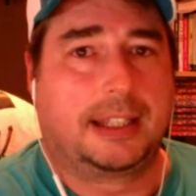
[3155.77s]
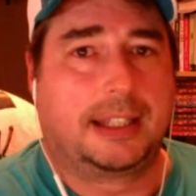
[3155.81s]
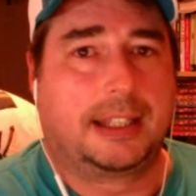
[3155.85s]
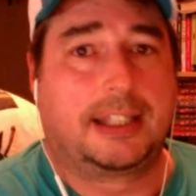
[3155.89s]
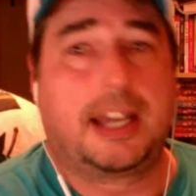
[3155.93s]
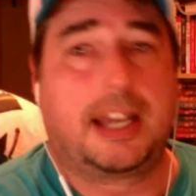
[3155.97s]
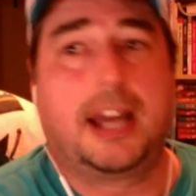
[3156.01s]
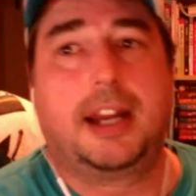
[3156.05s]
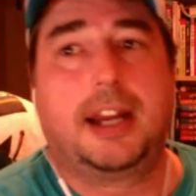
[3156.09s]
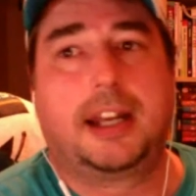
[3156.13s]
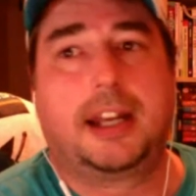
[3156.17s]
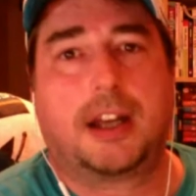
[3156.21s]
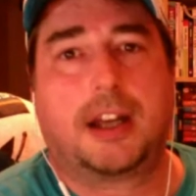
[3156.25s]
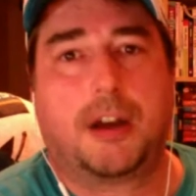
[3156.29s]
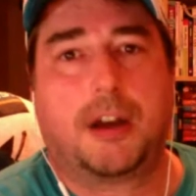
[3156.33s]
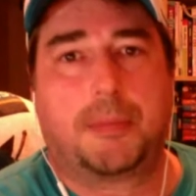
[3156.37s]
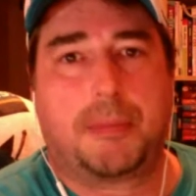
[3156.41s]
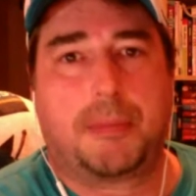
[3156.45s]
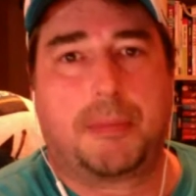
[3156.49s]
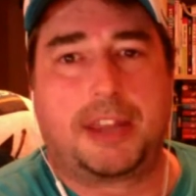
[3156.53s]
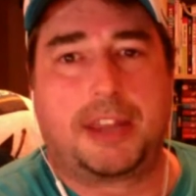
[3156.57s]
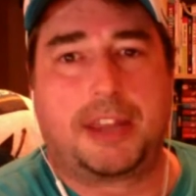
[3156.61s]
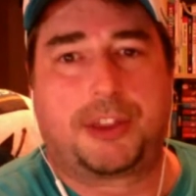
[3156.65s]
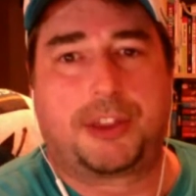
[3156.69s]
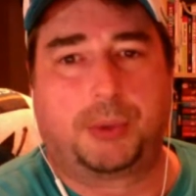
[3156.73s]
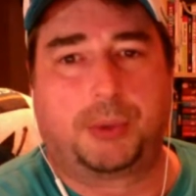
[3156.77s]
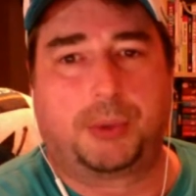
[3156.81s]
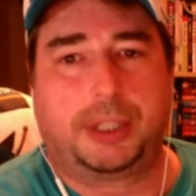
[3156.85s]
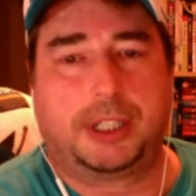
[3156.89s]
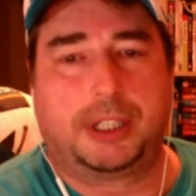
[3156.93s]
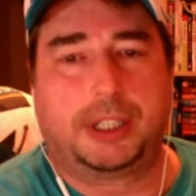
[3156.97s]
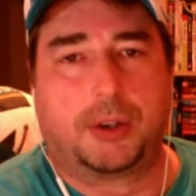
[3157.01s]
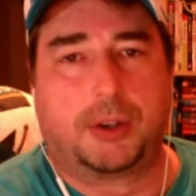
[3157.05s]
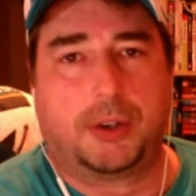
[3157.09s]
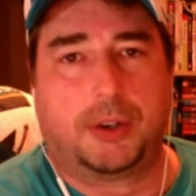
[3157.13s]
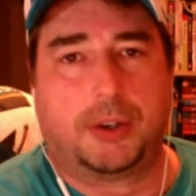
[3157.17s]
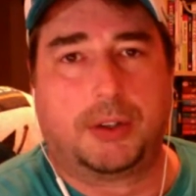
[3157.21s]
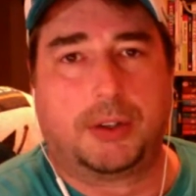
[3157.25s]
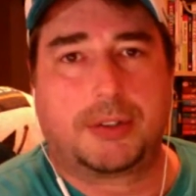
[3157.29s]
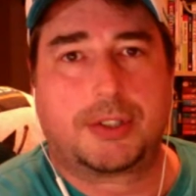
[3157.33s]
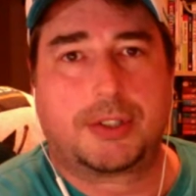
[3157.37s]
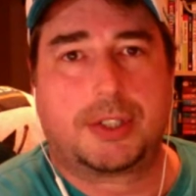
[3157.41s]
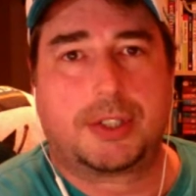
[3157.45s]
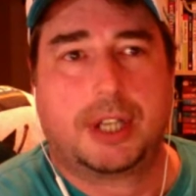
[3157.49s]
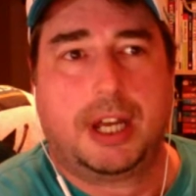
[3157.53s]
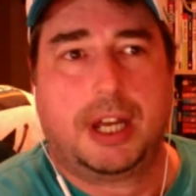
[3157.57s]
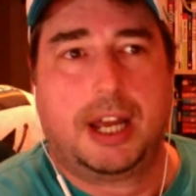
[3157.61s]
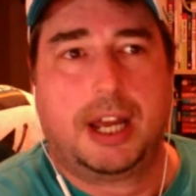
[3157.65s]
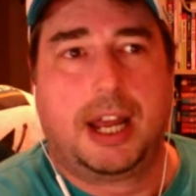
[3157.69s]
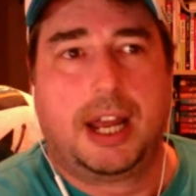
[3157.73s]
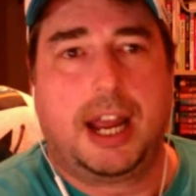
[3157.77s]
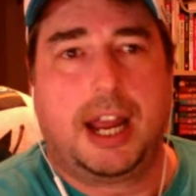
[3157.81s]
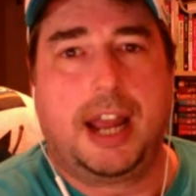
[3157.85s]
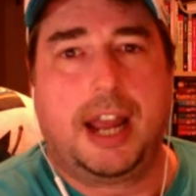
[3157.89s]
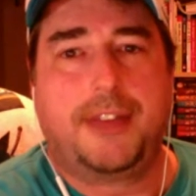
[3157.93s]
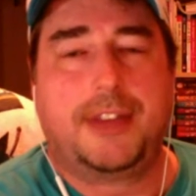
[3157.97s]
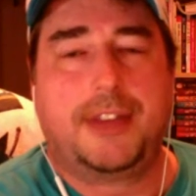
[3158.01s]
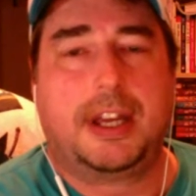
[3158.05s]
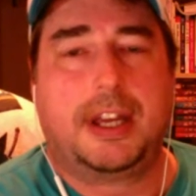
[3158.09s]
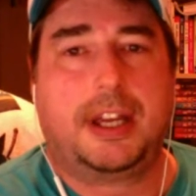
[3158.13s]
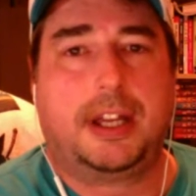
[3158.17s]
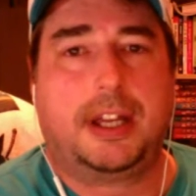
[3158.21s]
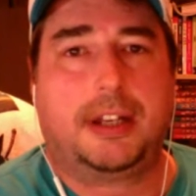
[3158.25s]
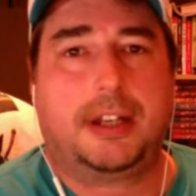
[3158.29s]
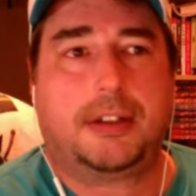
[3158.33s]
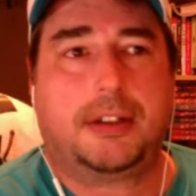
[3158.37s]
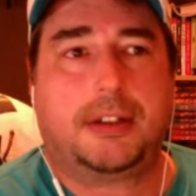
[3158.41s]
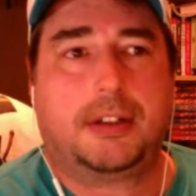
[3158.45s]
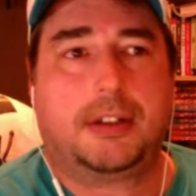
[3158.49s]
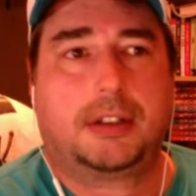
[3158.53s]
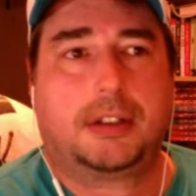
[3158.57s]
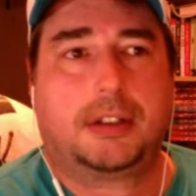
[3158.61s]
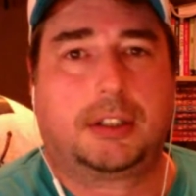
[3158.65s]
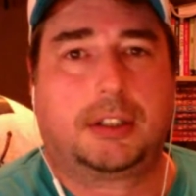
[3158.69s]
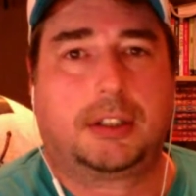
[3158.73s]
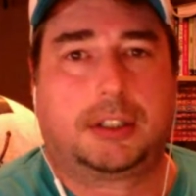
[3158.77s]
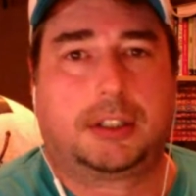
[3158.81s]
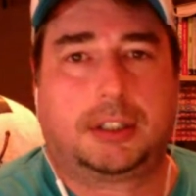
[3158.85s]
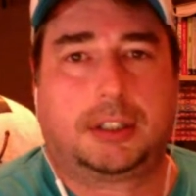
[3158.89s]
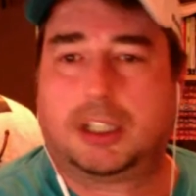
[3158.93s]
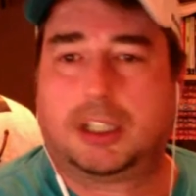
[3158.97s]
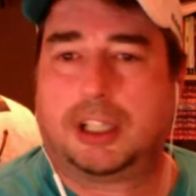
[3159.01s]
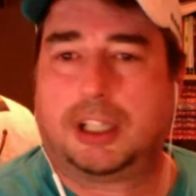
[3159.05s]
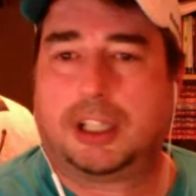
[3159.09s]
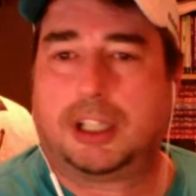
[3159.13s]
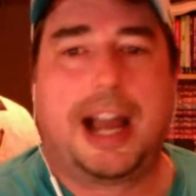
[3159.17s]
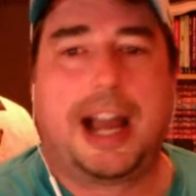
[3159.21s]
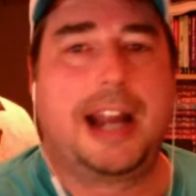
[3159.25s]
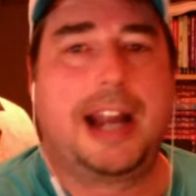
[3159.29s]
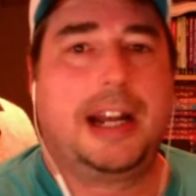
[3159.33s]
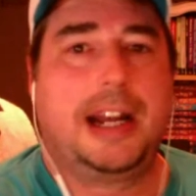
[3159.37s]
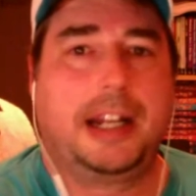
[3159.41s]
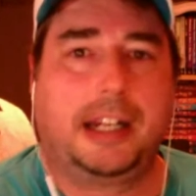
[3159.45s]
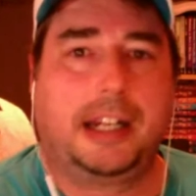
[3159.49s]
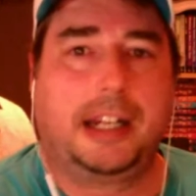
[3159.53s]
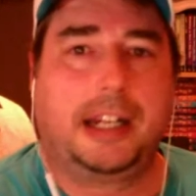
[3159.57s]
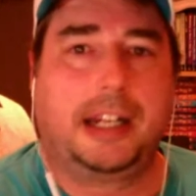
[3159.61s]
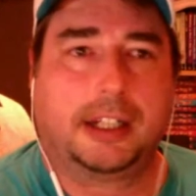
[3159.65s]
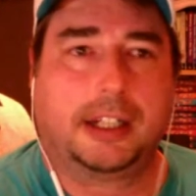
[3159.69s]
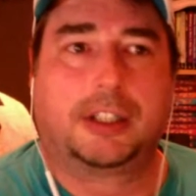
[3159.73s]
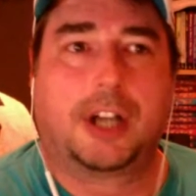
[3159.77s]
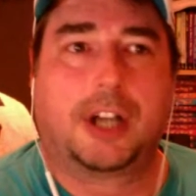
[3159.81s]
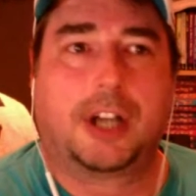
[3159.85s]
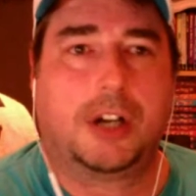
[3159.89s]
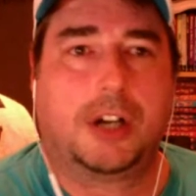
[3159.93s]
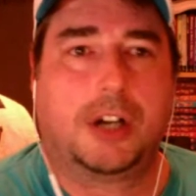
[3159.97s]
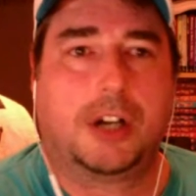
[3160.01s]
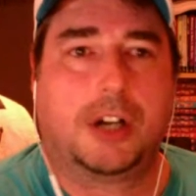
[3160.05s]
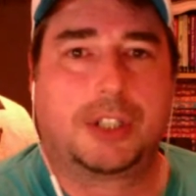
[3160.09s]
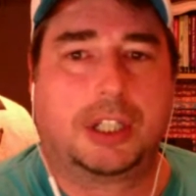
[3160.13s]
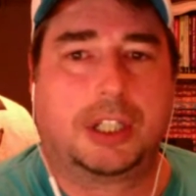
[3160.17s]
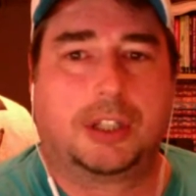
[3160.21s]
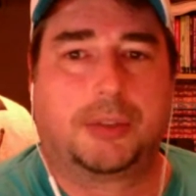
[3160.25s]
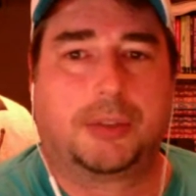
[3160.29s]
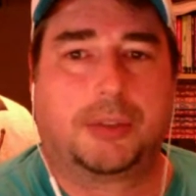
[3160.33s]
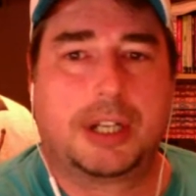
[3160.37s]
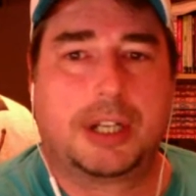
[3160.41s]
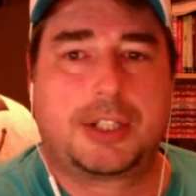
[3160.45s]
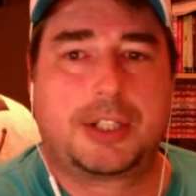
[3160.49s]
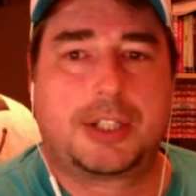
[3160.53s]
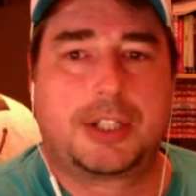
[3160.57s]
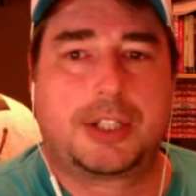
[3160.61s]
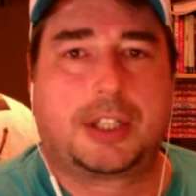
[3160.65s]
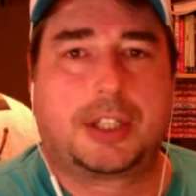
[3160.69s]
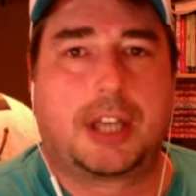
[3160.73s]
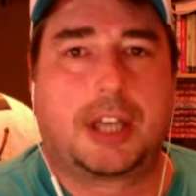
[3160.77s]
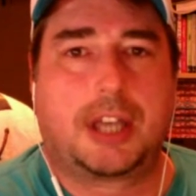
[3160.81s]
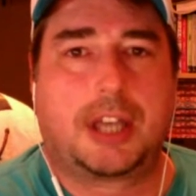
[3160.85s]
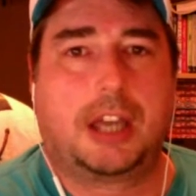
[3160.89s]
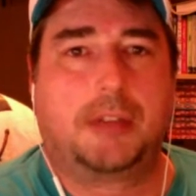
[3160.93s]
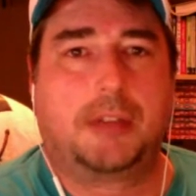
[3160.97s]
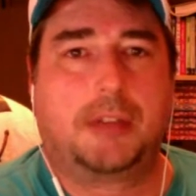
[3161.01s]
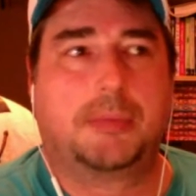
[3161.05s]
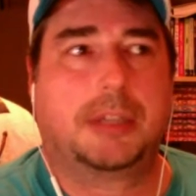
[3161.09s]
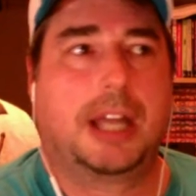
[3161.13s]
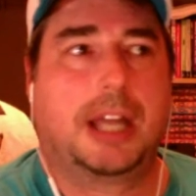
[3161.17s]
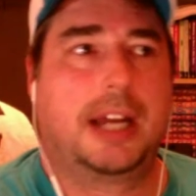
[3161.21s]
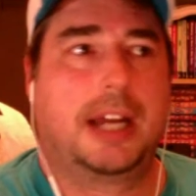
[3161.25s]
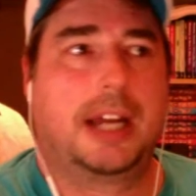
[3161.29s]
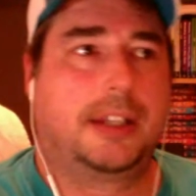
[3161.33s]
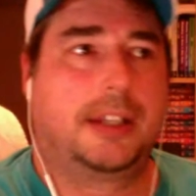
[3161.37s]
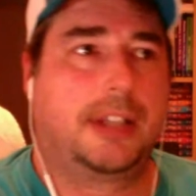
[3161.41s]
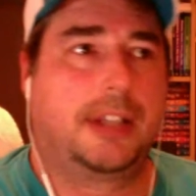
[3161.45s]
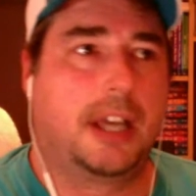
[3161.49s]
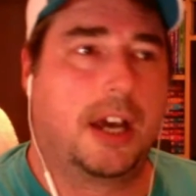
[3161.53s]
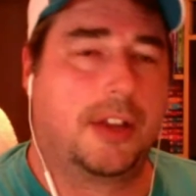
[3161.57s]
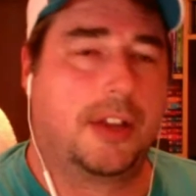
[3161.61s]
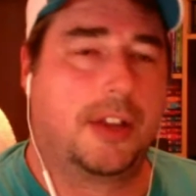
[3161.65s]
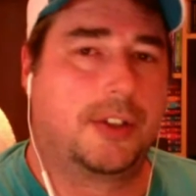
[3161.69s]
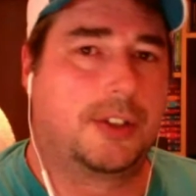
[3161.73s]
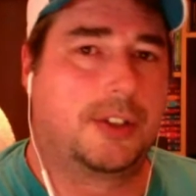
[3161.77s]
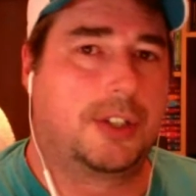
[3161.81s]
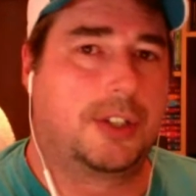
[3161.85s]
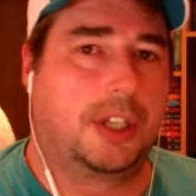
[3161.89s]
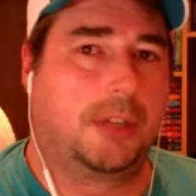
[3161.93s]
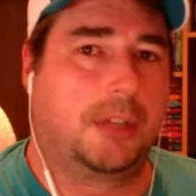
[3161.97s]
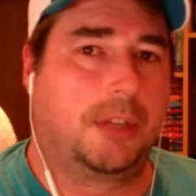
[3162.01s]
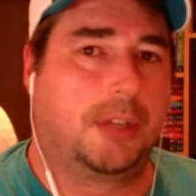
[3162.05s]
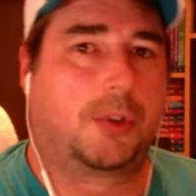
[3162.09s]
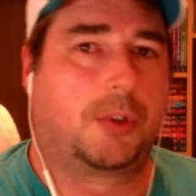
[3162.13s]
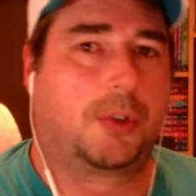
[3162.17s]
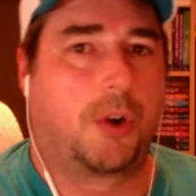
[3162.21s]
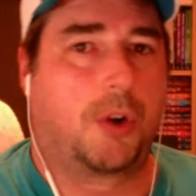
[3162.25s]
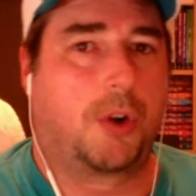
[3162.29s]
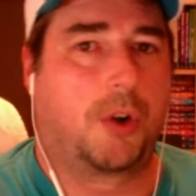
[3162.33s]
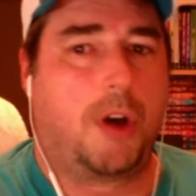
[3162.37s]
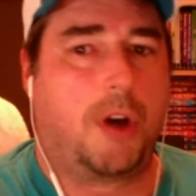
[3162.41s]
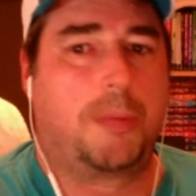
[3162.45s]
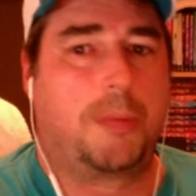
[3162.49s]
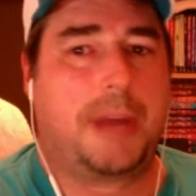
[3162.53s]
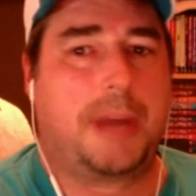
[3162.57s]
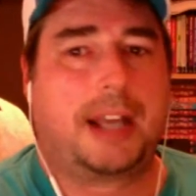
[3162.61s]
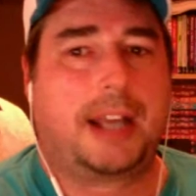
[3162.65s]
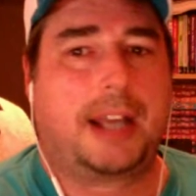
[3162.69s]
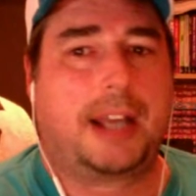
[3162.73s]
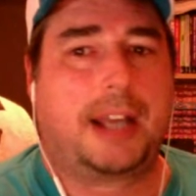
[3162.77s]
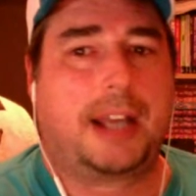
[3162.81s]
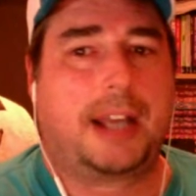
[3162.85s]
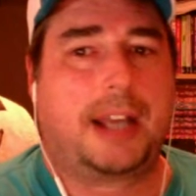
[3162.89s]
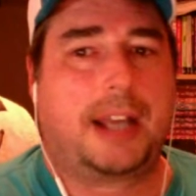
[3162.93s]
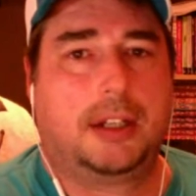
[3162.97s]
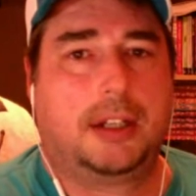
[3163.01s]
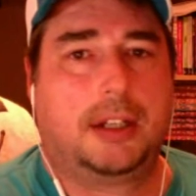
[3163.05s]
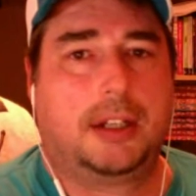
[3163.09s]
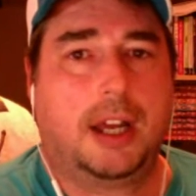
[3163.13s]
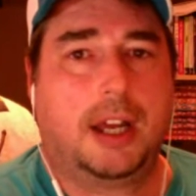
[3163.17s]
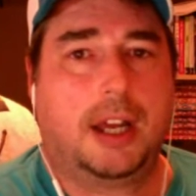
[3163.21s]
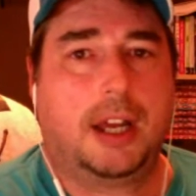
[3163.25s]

getting up by 3 goals, and then gliding and coasting the rest of the game, letting the other team crawl back in,